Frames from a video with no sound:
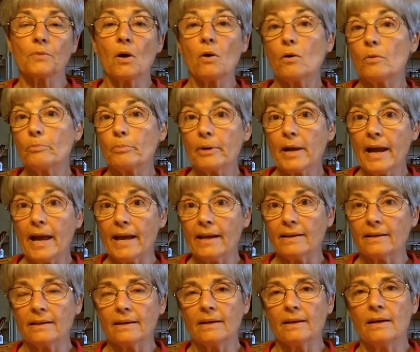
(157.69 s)
or bread,
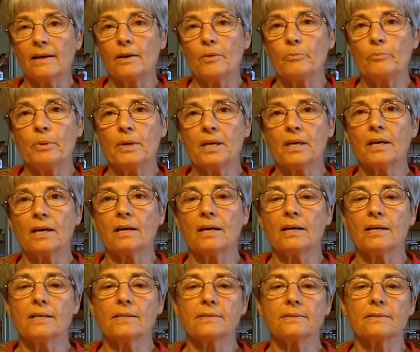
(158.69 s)

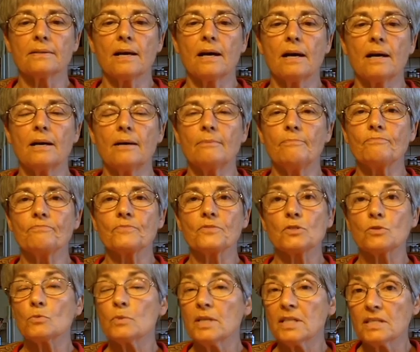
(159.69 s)
because
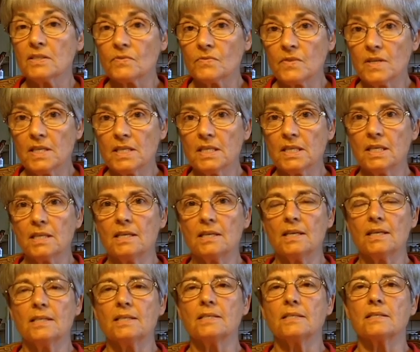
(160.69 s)
sweets feed the
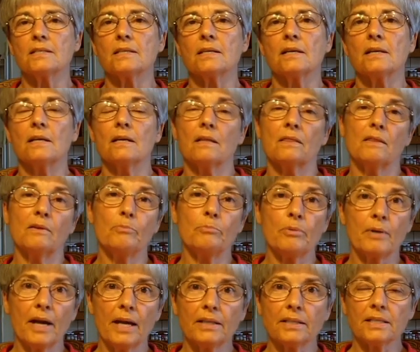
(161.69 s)
yeast. The
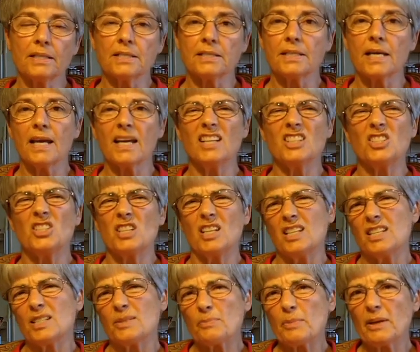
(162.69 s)
bread contains
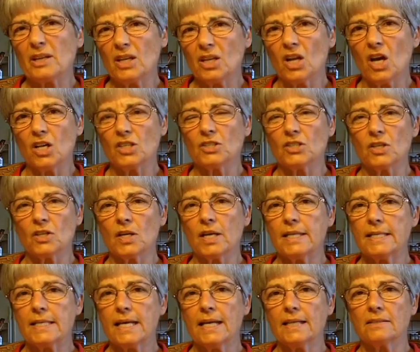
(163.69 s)
yeast, but it also
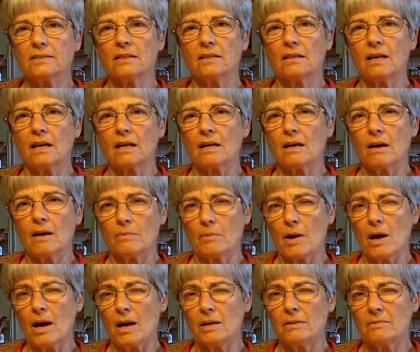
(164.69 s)
contains a lot of
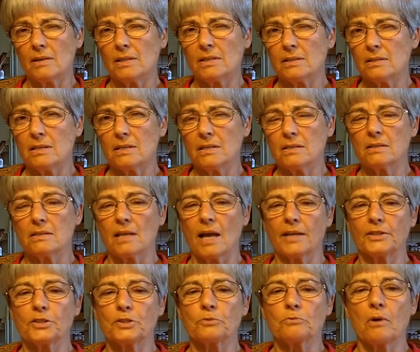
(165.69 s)
carbohydrates the yeast
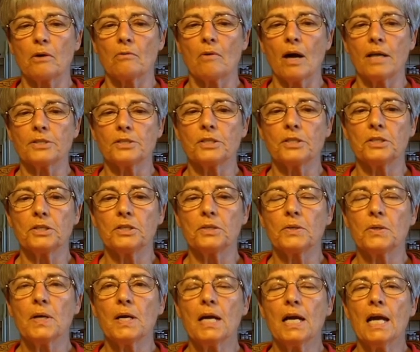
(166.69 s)
like to grow on
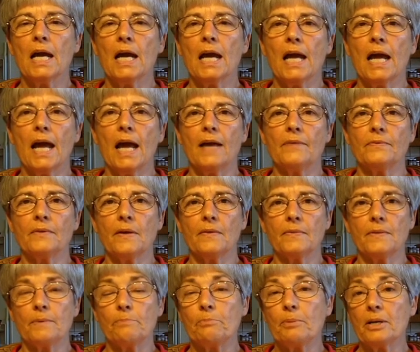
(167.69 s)
too. And
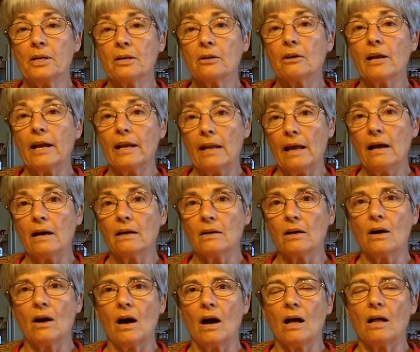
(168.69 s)
then the beer and
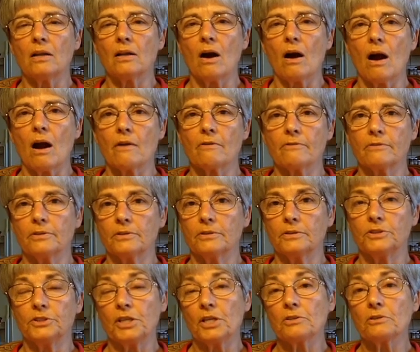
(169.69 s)
alcohol are
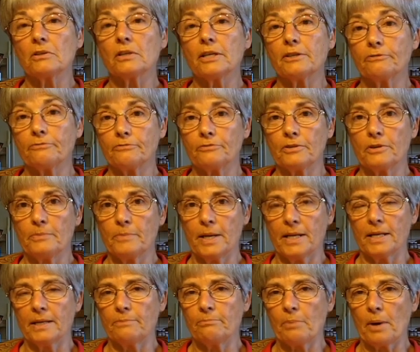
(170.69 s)
generally
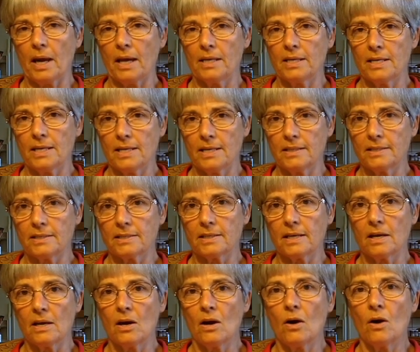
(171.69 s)
fermented by yeast,
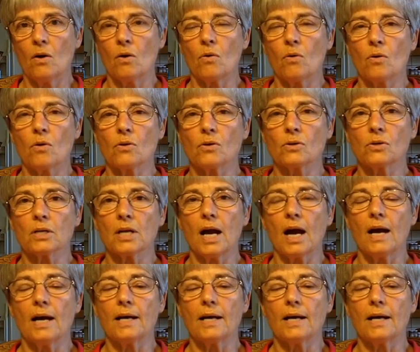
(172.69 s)
or